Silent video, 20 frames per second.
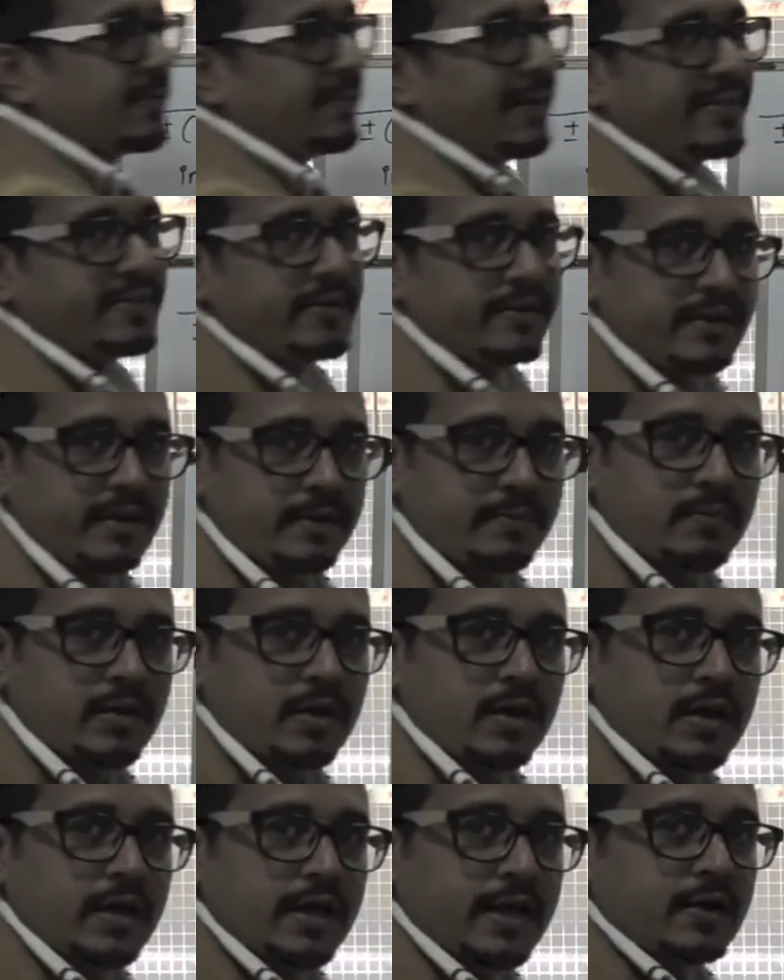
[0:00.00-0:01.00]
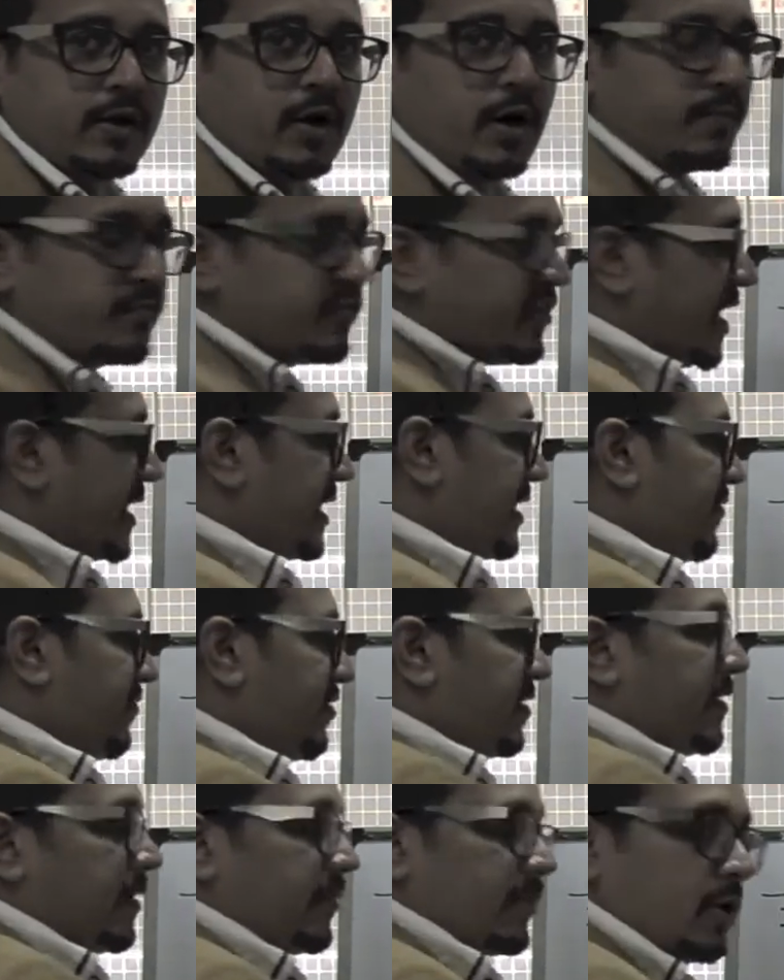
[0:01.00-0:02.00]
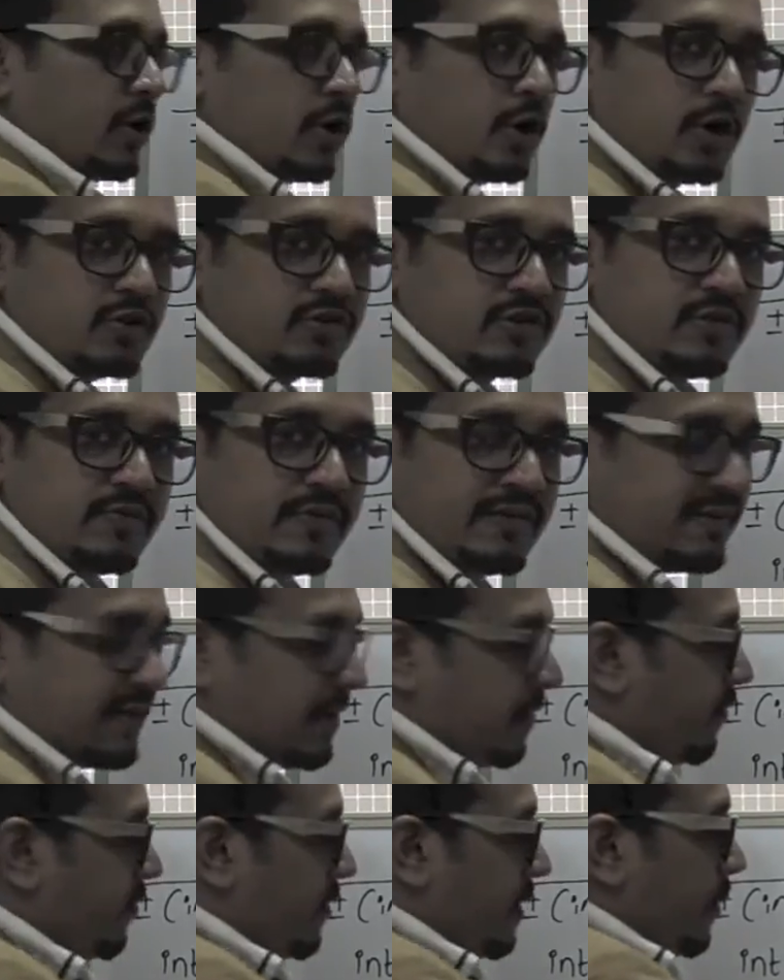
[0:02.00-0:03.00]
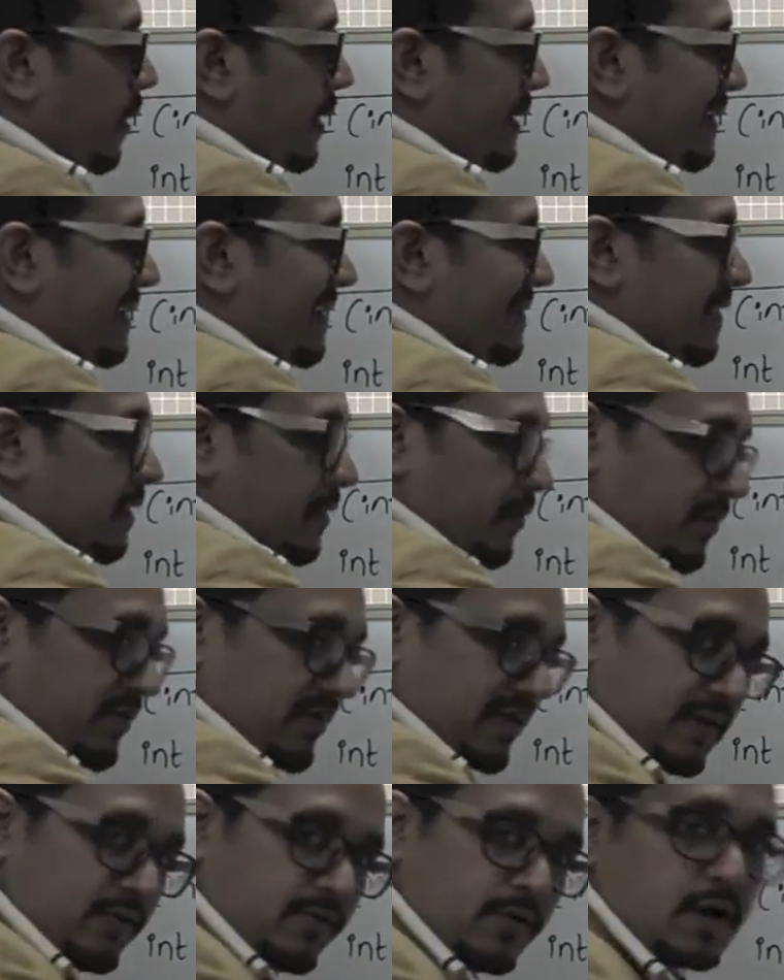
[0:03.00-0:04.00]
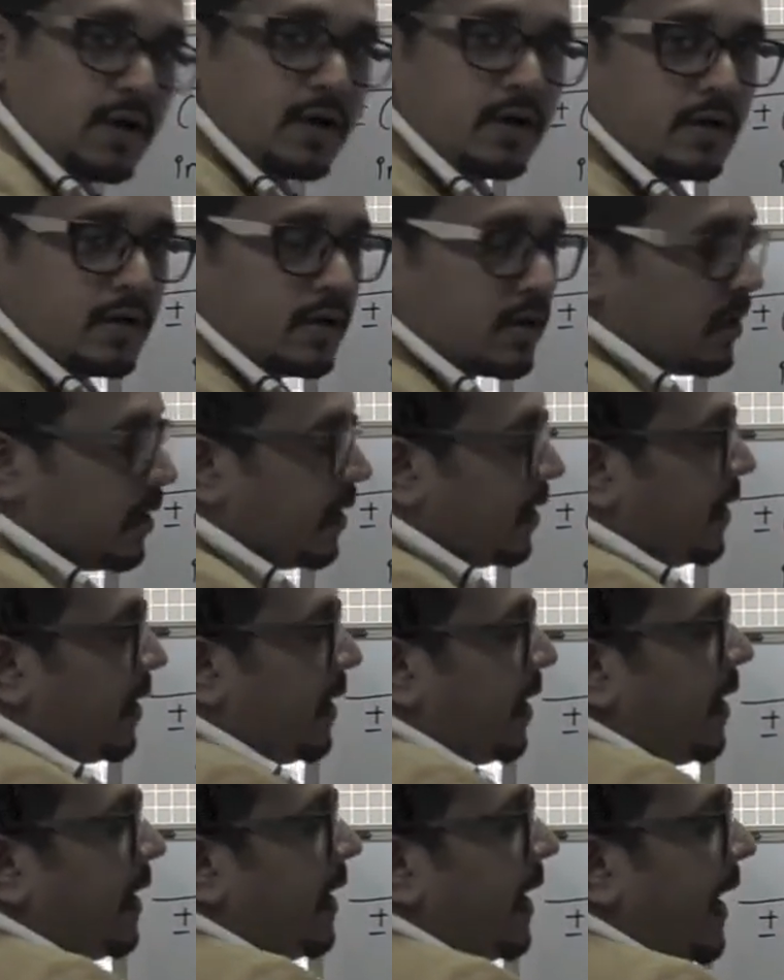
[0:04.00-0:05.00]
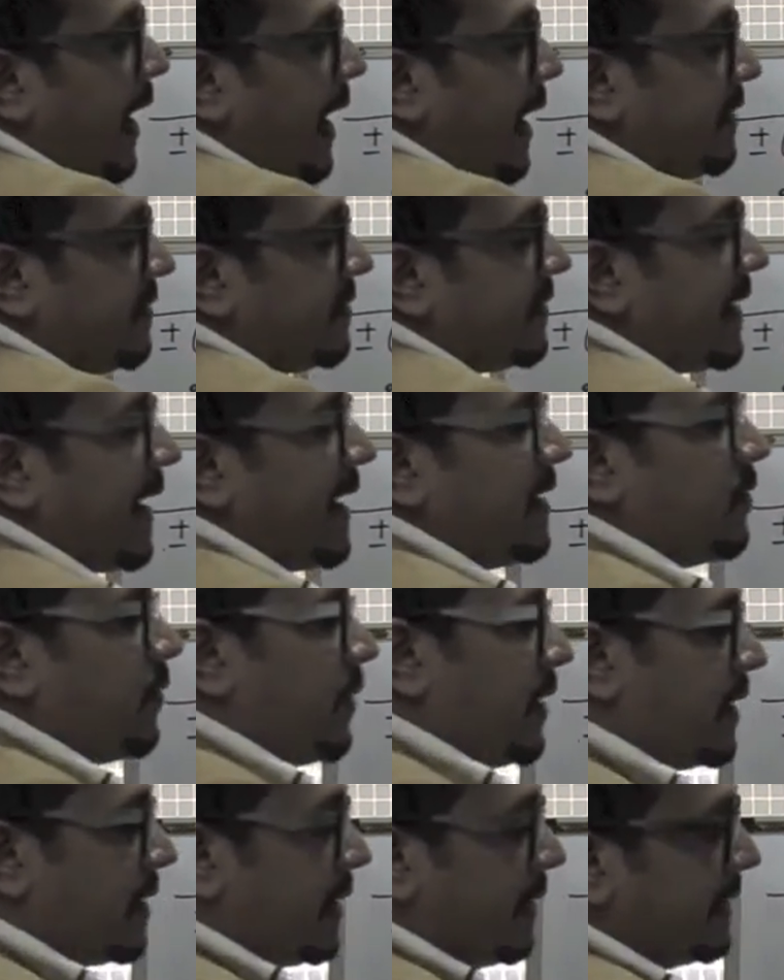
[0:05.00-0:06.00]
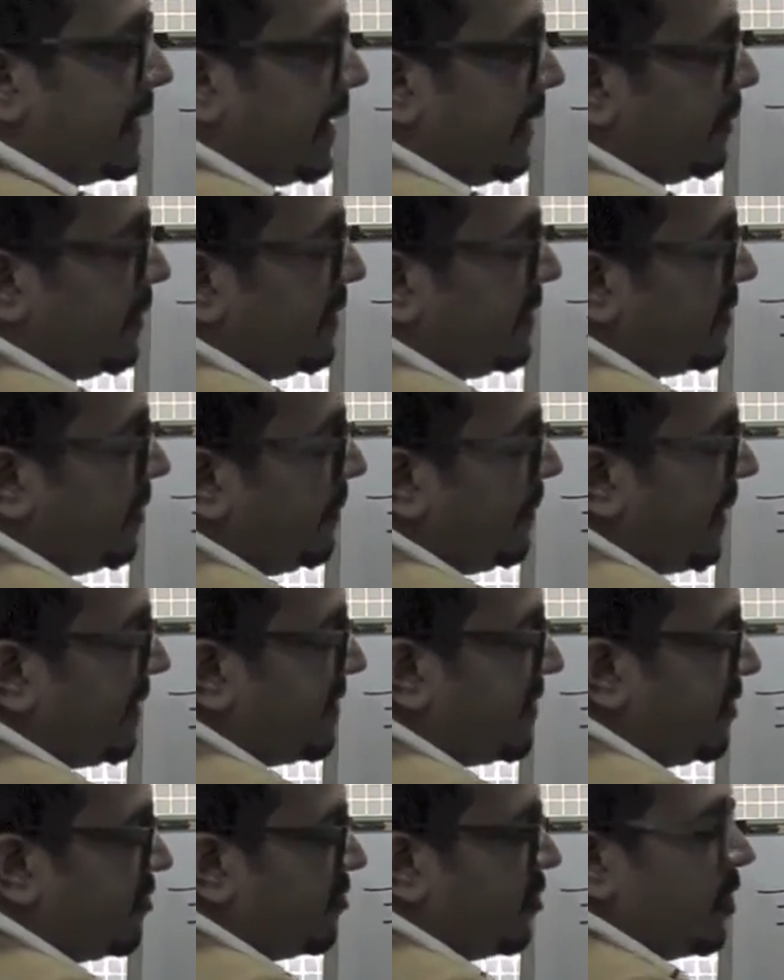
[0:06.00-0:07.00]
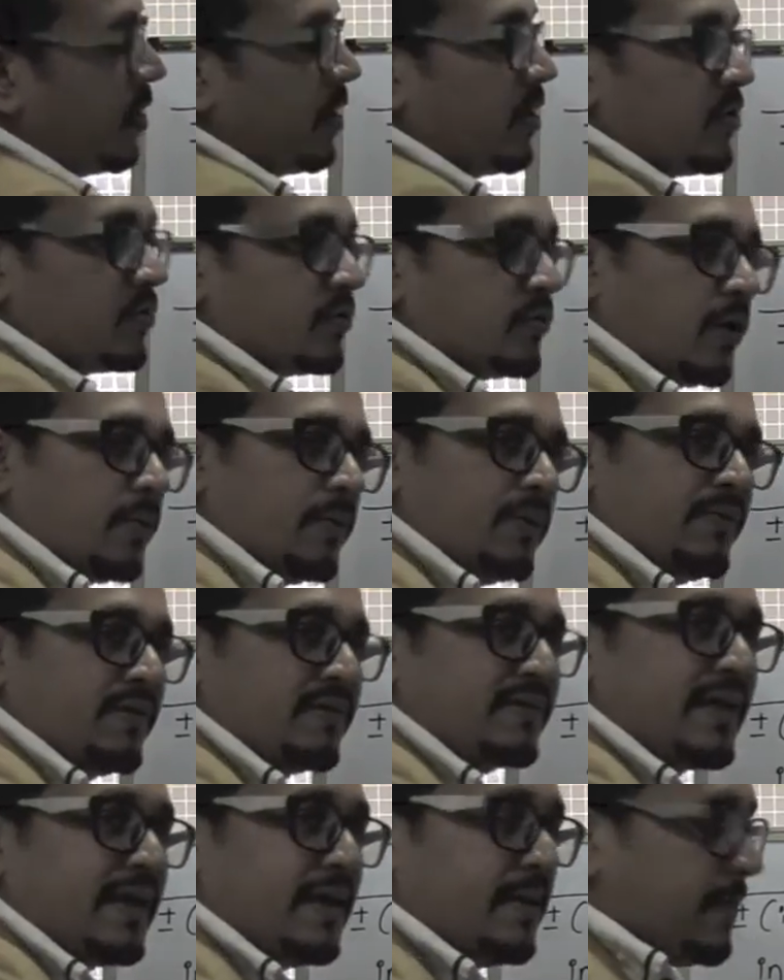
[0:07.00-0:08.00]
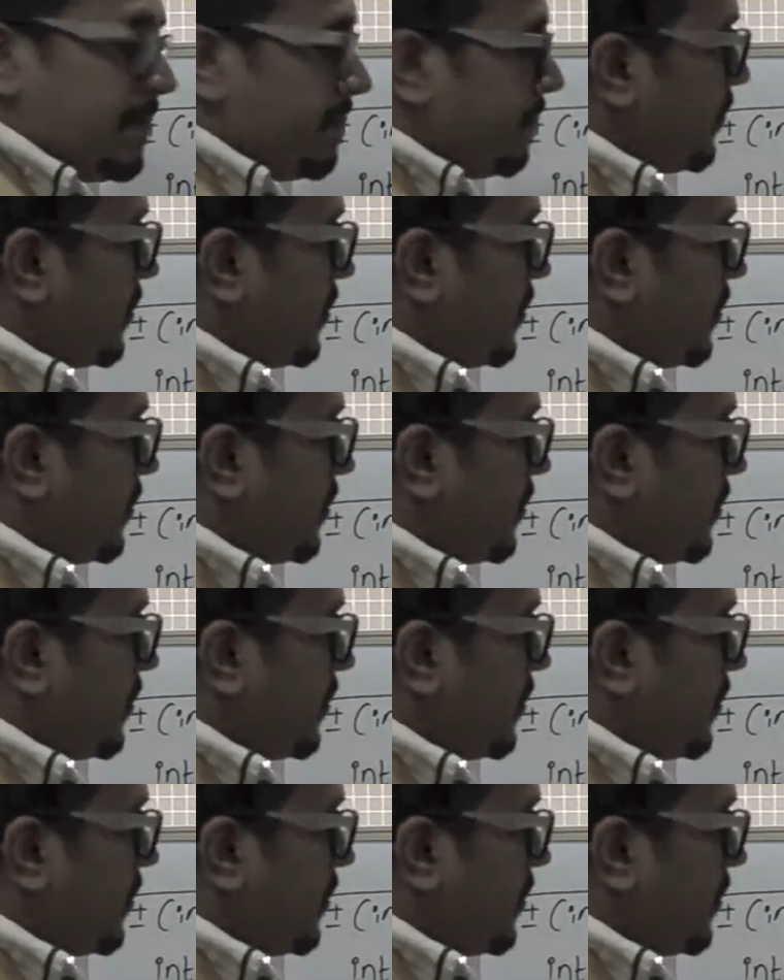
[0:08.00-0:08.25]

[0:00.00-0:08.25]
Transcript: a method name. In Objective-C terminology, we say v1 is a receiver and get vehicle type is a message. So normally we say